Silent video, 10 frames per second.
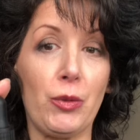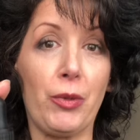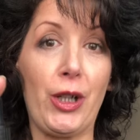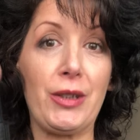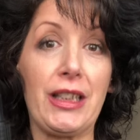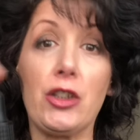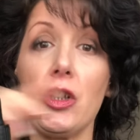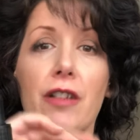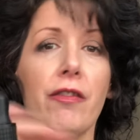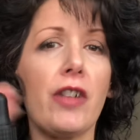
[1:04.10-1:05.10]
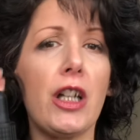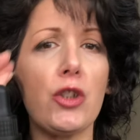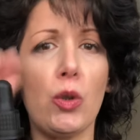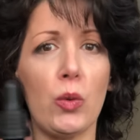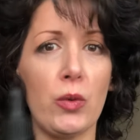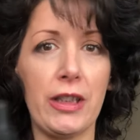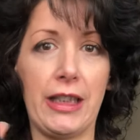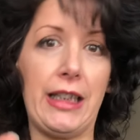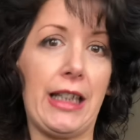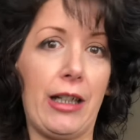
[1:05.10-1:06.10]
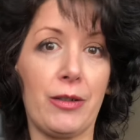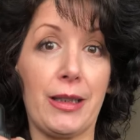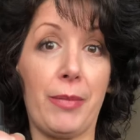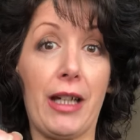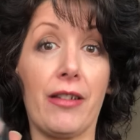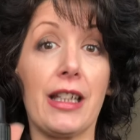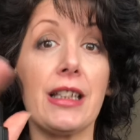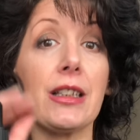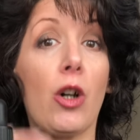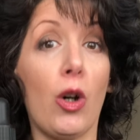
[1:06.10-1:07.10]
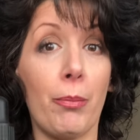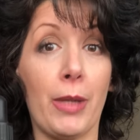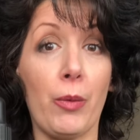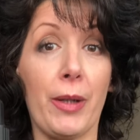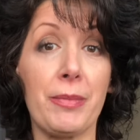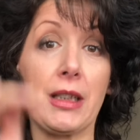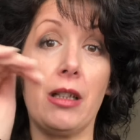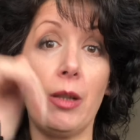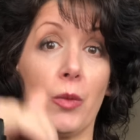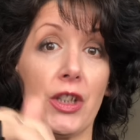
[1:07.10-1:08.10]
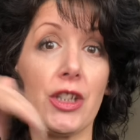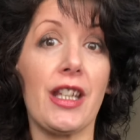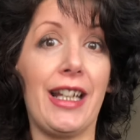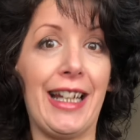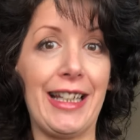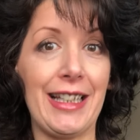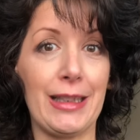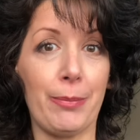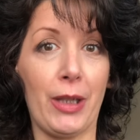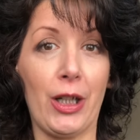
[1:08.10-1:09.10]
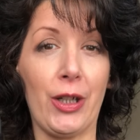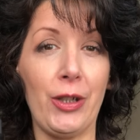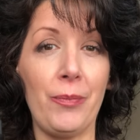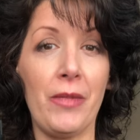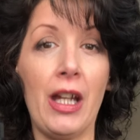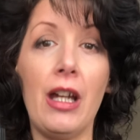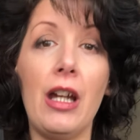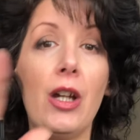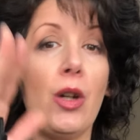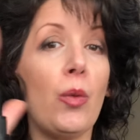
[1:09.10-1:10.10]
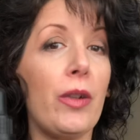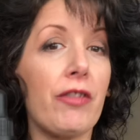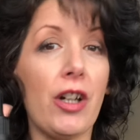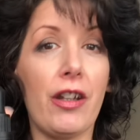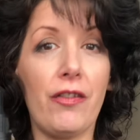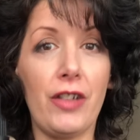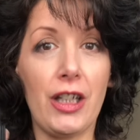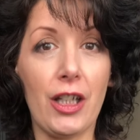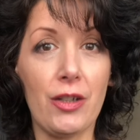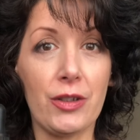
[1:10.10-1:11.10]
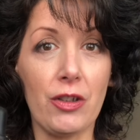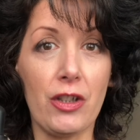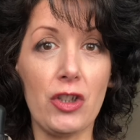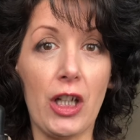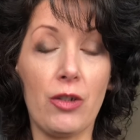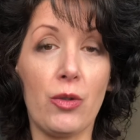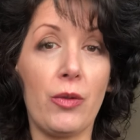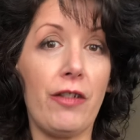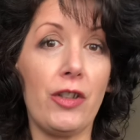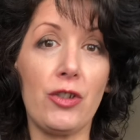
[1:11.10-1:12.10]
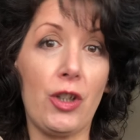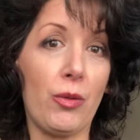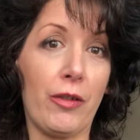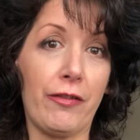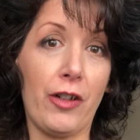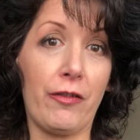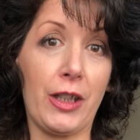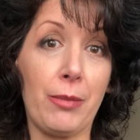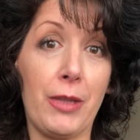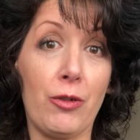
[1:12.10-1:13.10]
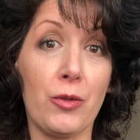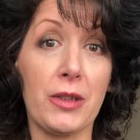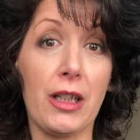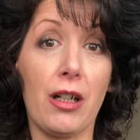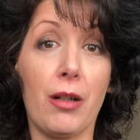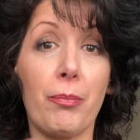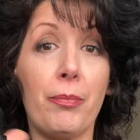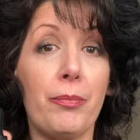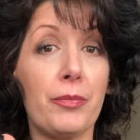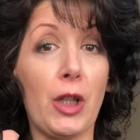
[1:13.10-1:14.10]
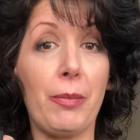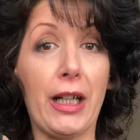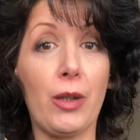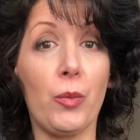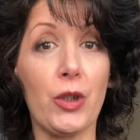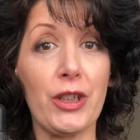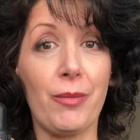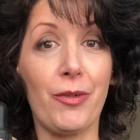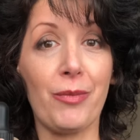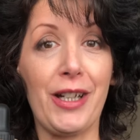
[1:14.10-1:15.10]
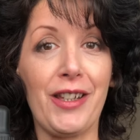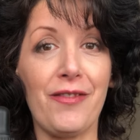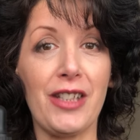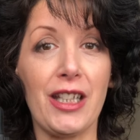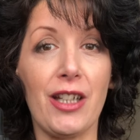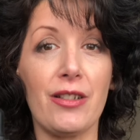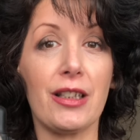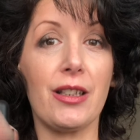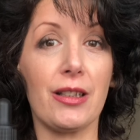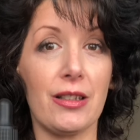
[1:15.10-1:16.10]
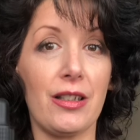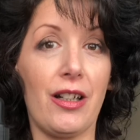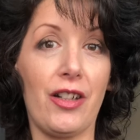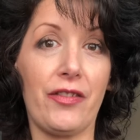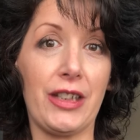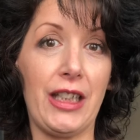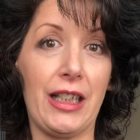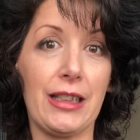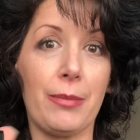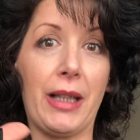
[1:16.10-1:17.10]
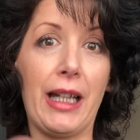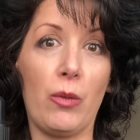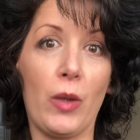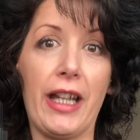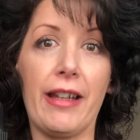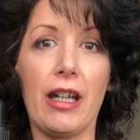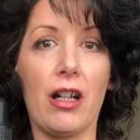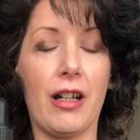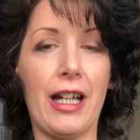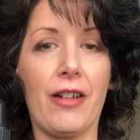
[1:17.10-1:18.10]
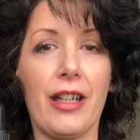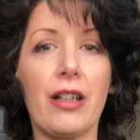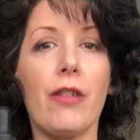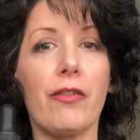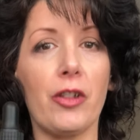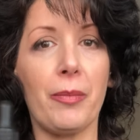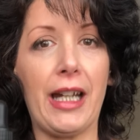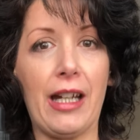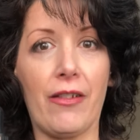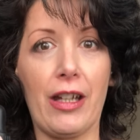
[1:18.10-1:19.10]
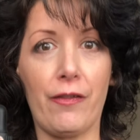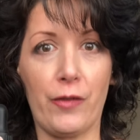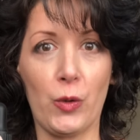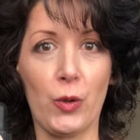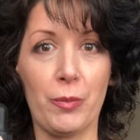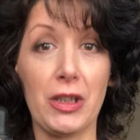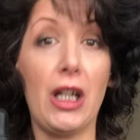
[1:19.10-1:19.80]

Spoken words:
process. You can find all the details about this on my website, which the link is below. We've got other videos on the channel. If you don't know what fulvic minerals are, go back and watch some of my other videos, because I obviously explain where they are, how they come from and how they're formed.